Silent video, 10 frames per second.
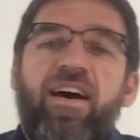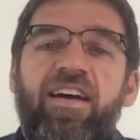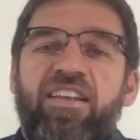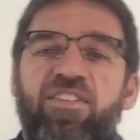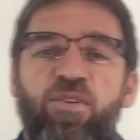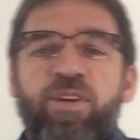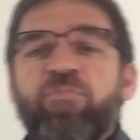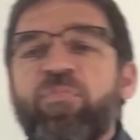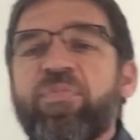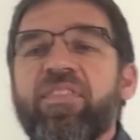Hi, ninth
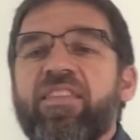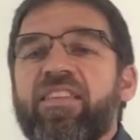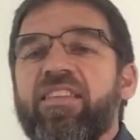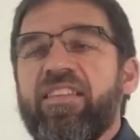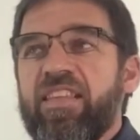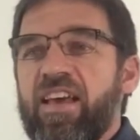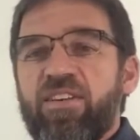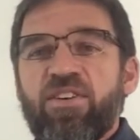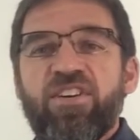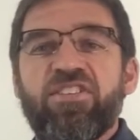grade. How
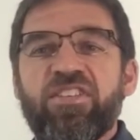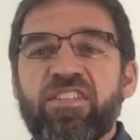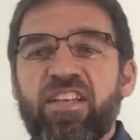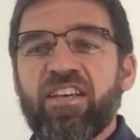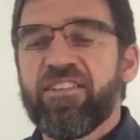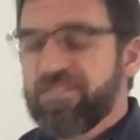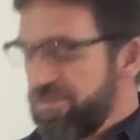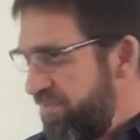you all doing today?